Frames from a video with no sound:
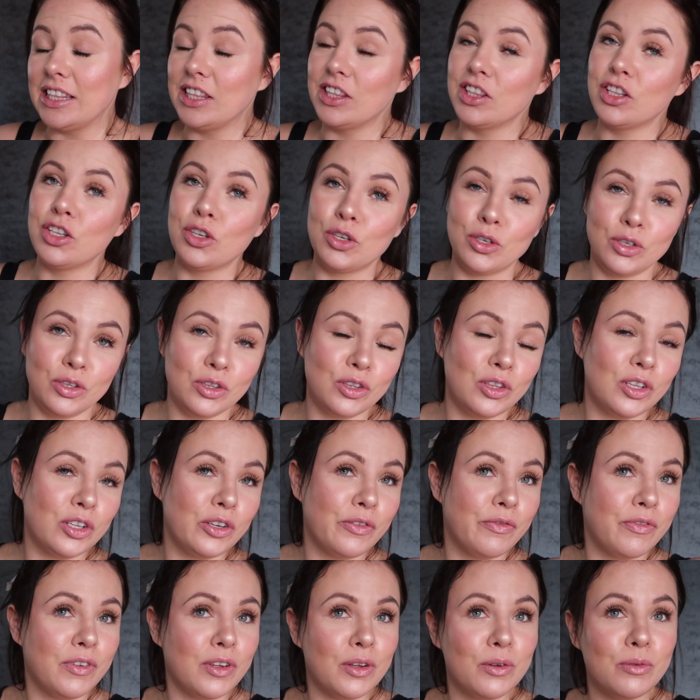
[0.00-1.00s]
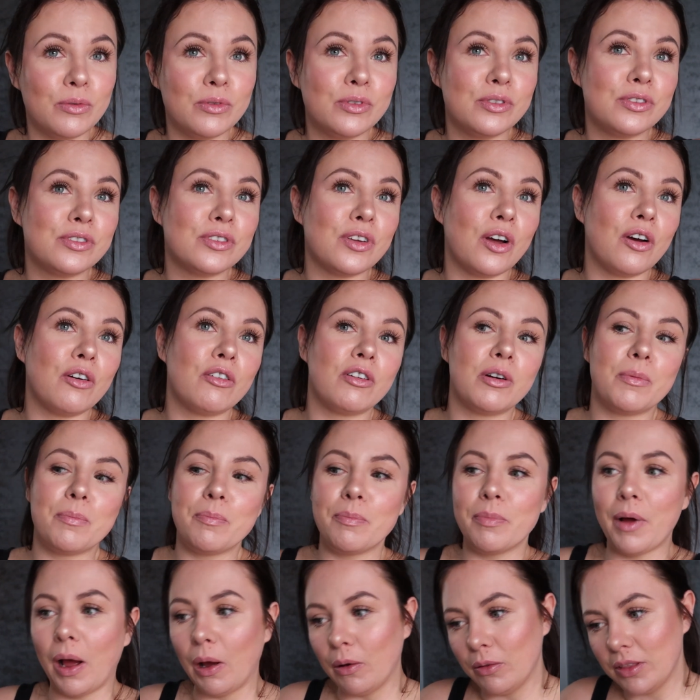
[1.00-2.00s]
The views are
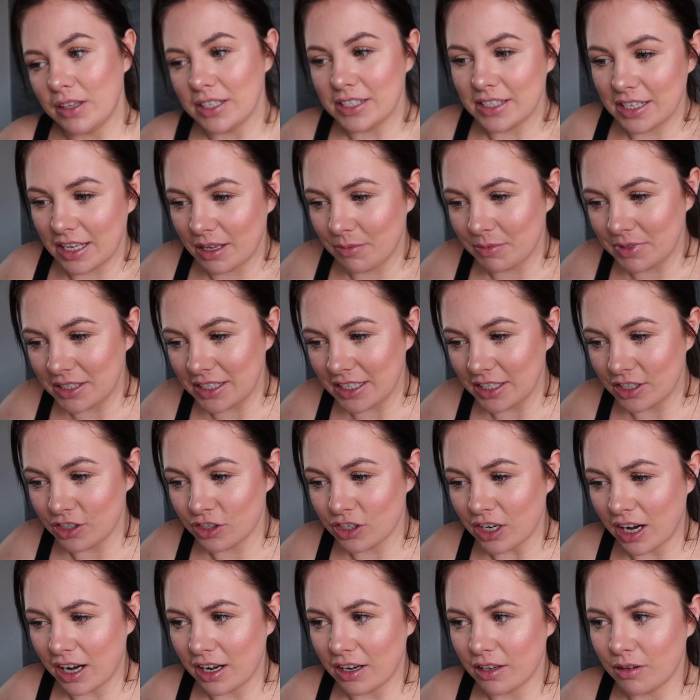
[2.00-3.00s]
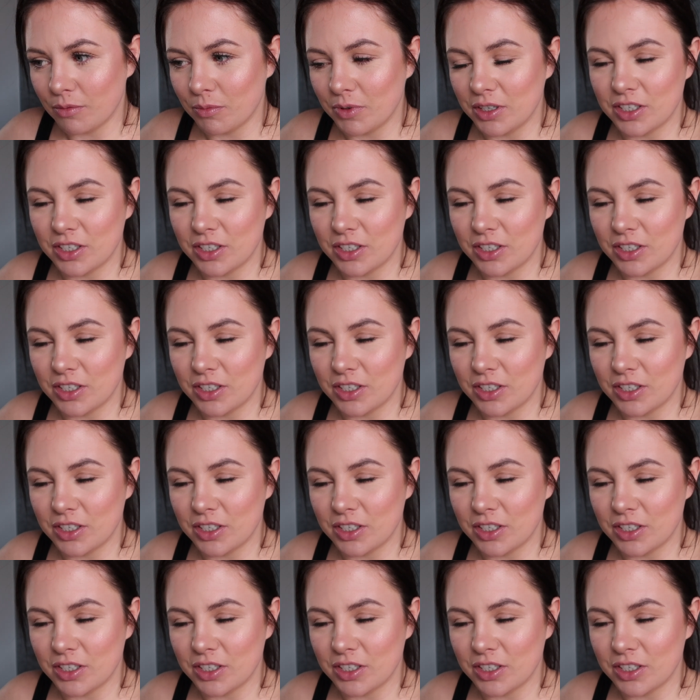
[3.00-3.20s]
about the same as this channel,